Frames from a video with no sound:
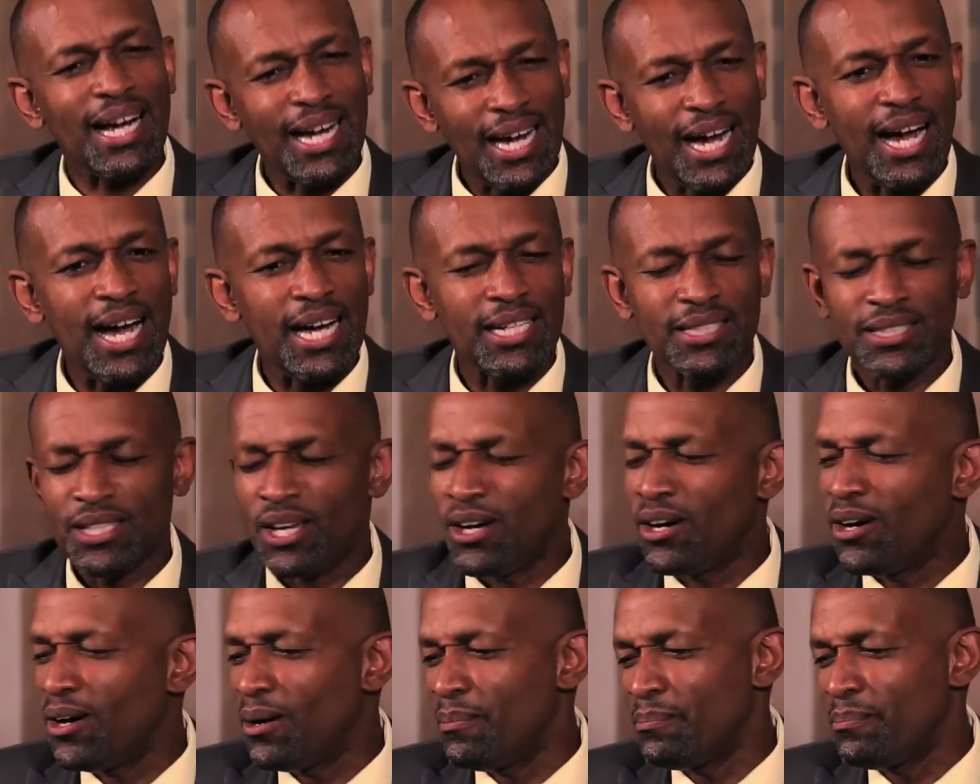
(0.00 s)
a car,
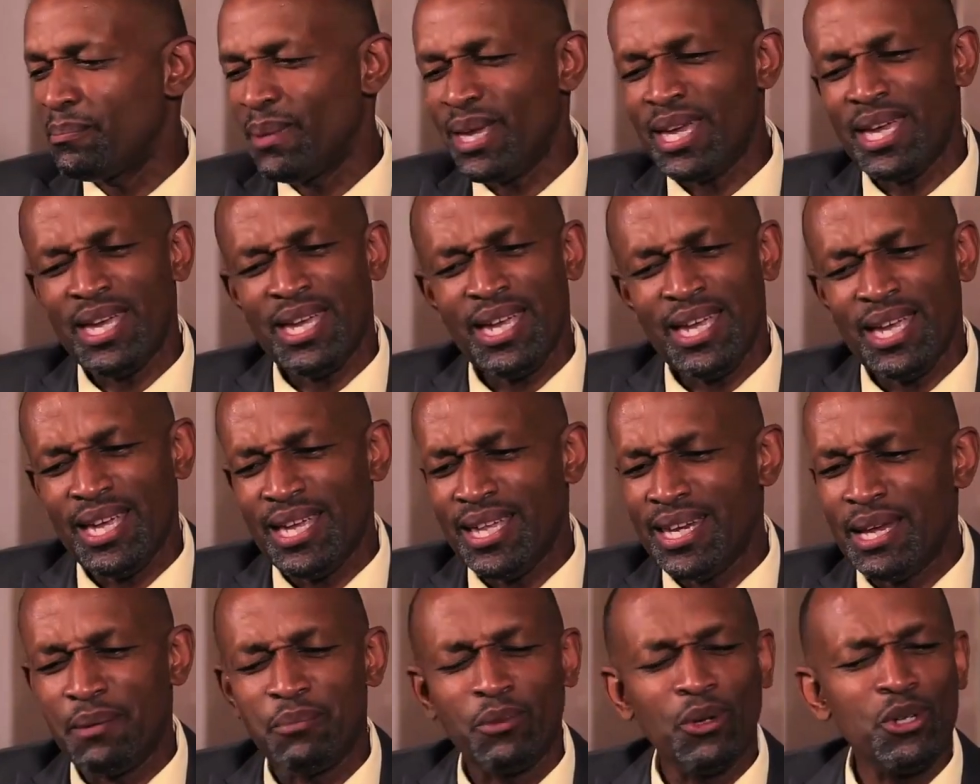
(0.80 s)
oh
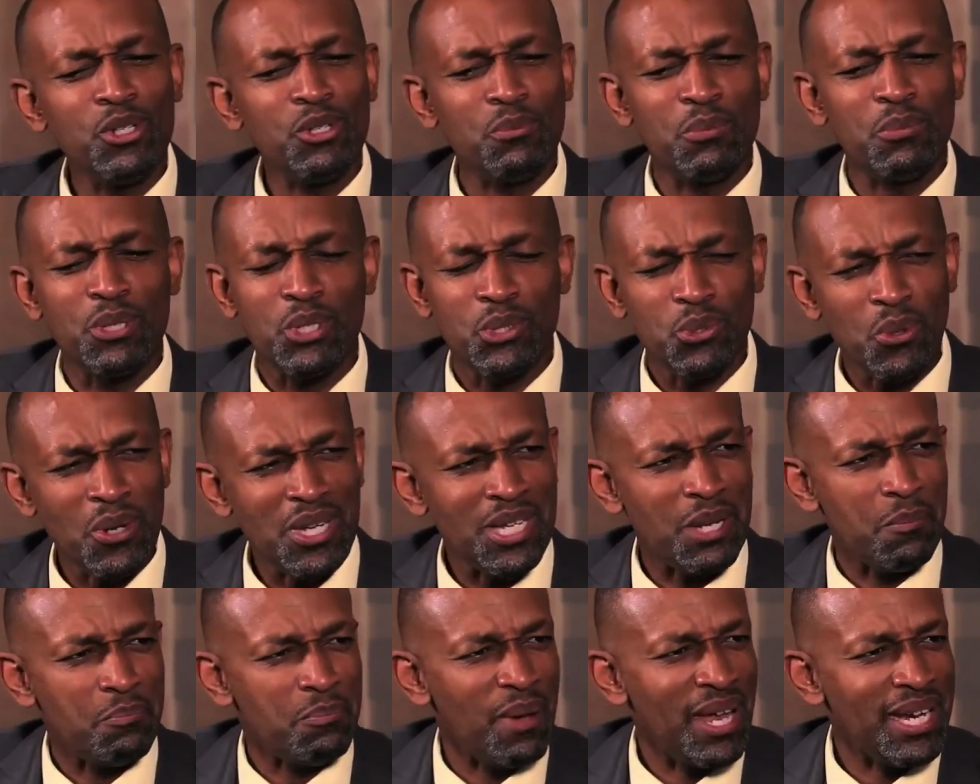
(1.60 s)
man, I'm going to be so
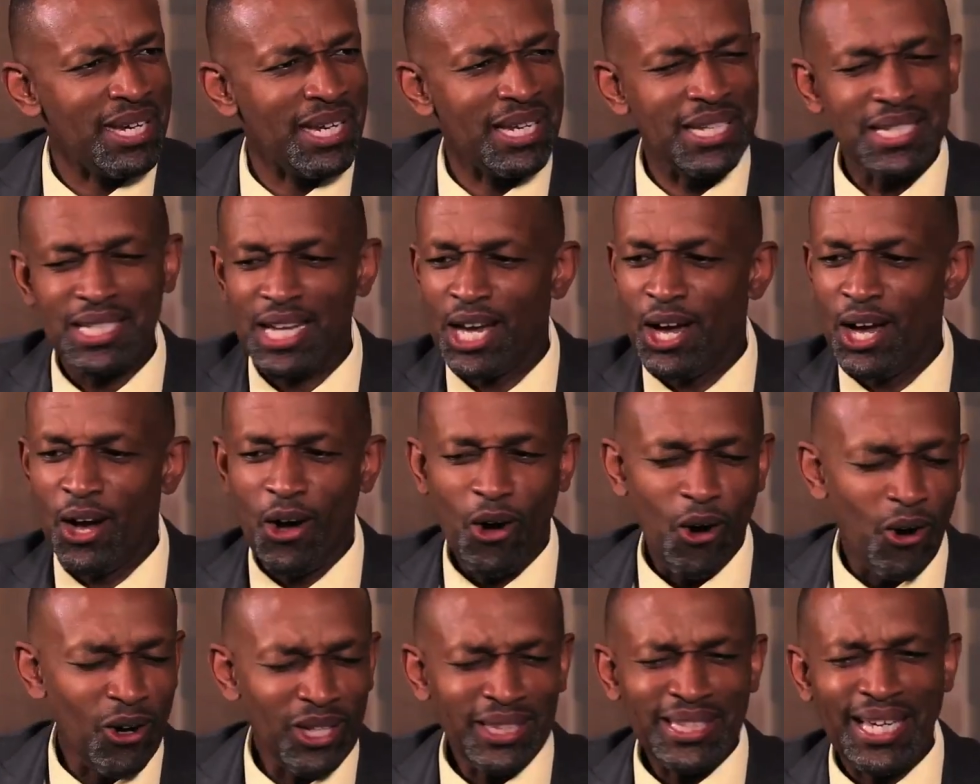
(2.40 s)
independent.
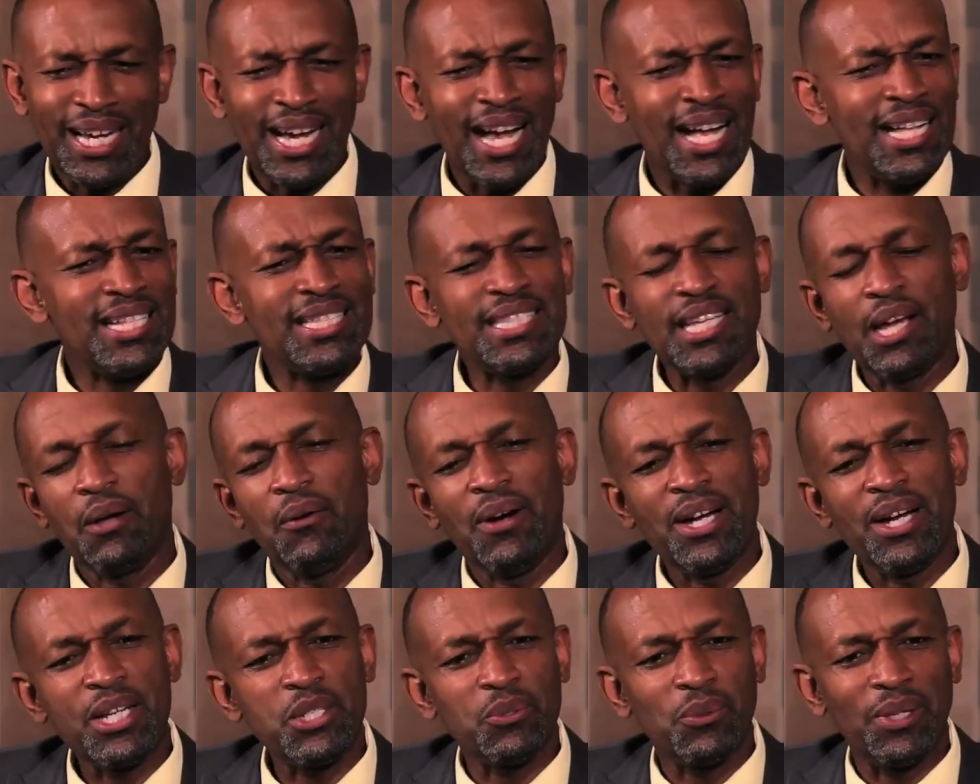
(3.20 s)
All the girls I
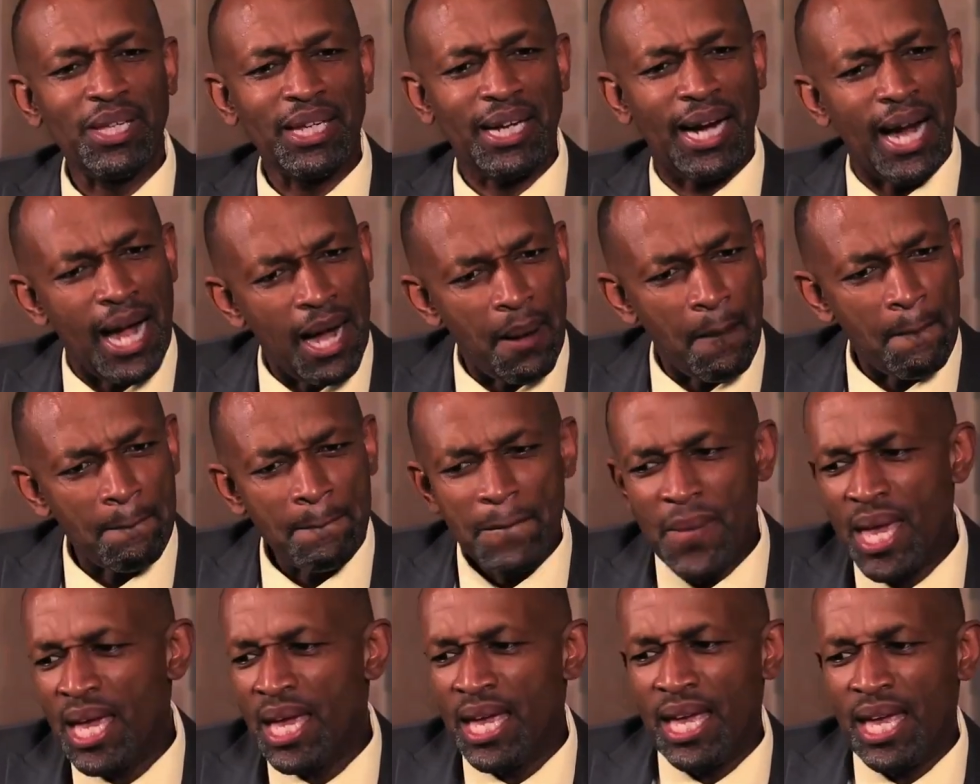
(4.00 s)
want will
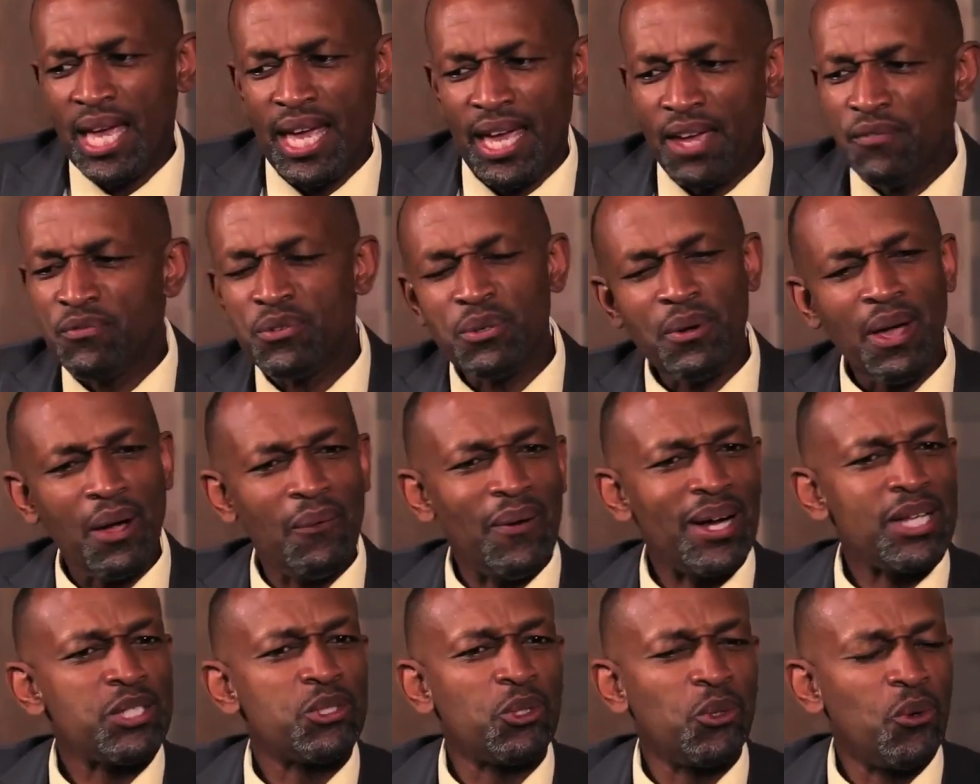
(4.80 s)
come. Everywhere I
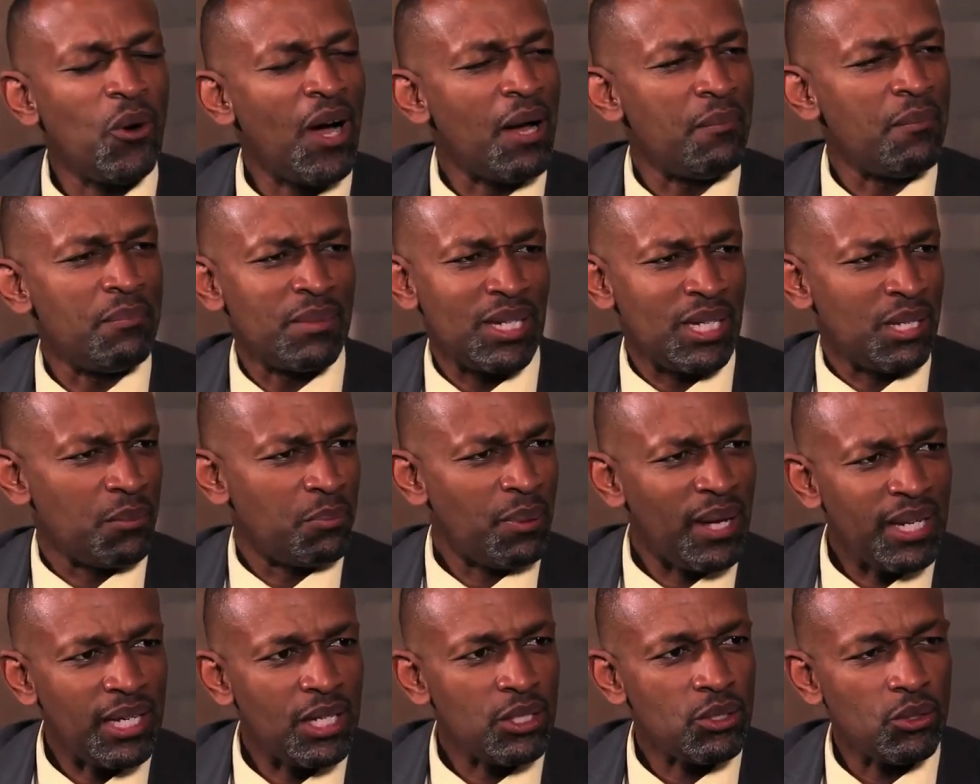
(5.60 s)
want to go, I'm
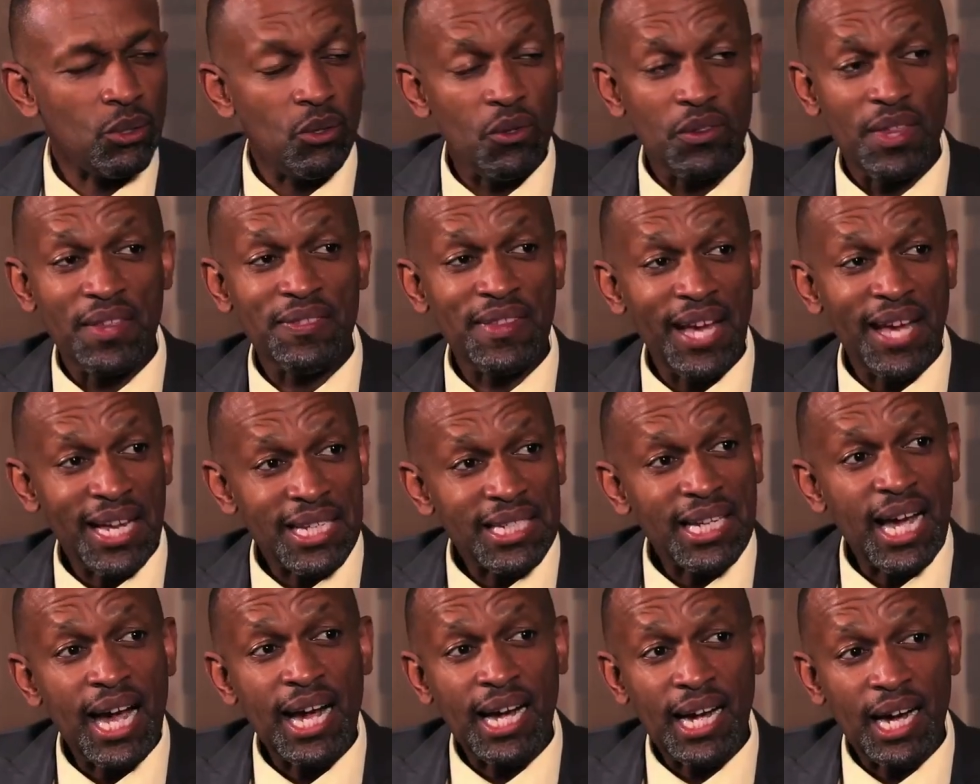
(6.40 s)
independent to go. Then
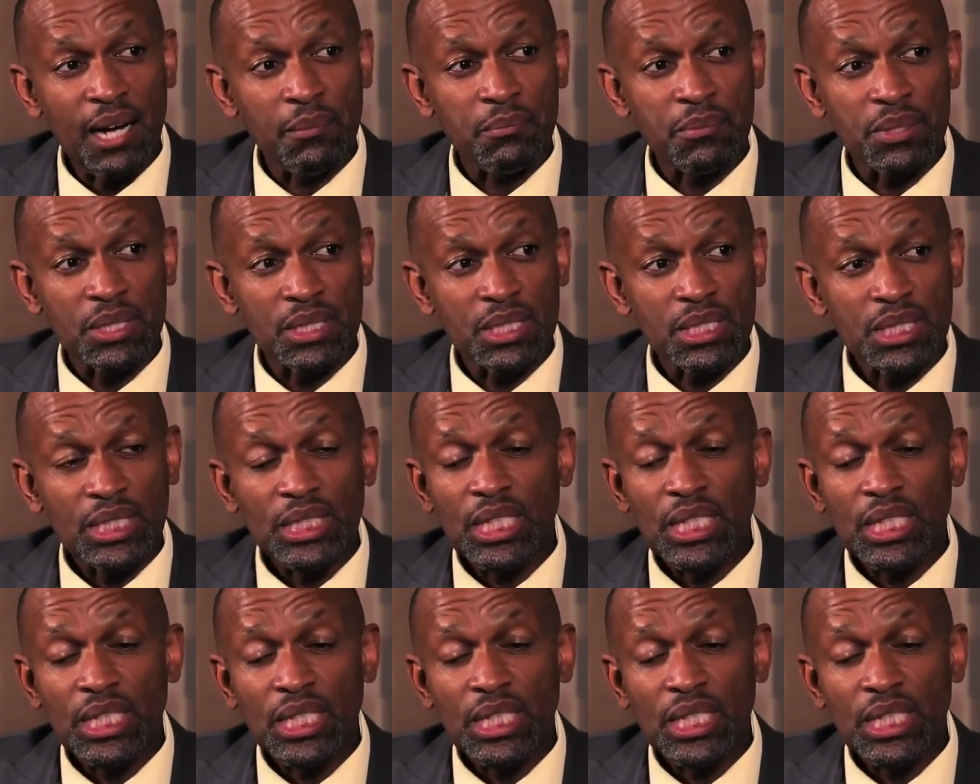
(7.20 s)
that car comes.